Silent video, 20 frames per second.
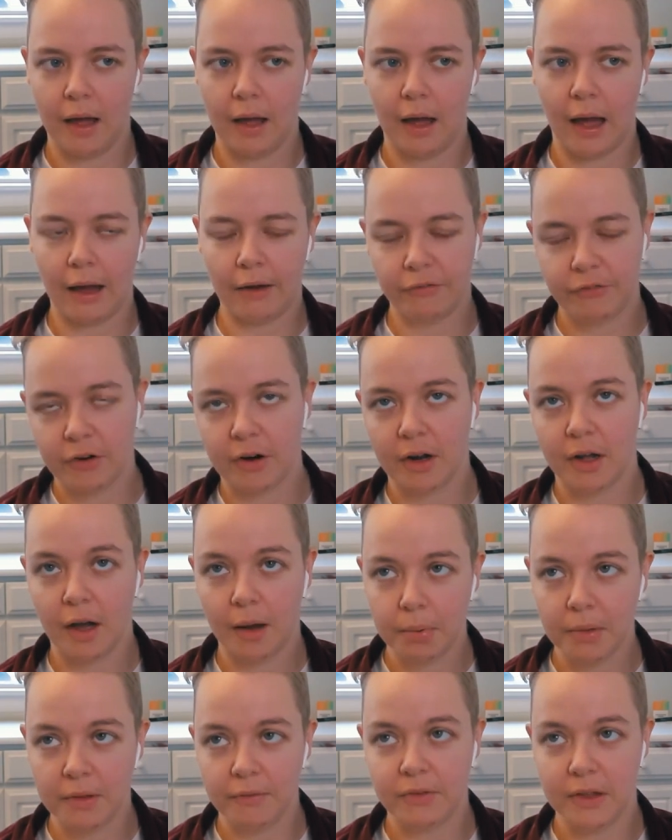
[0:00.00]
after a
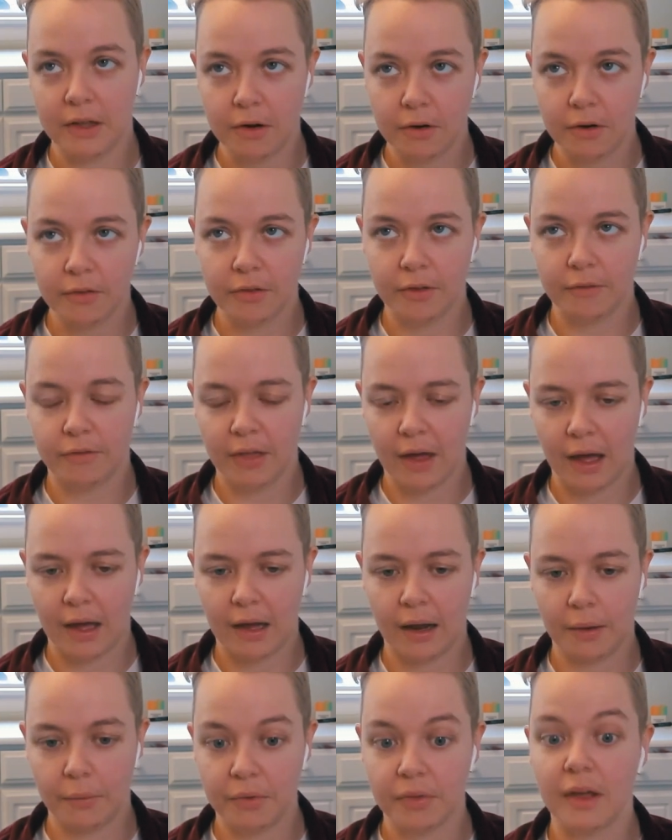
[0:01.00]
couple of years of that
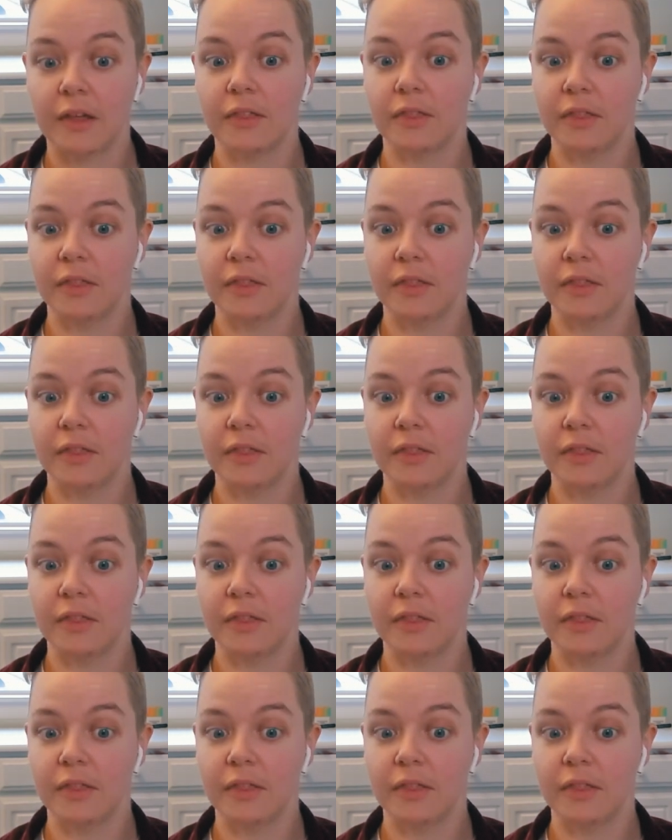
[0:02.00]
i was like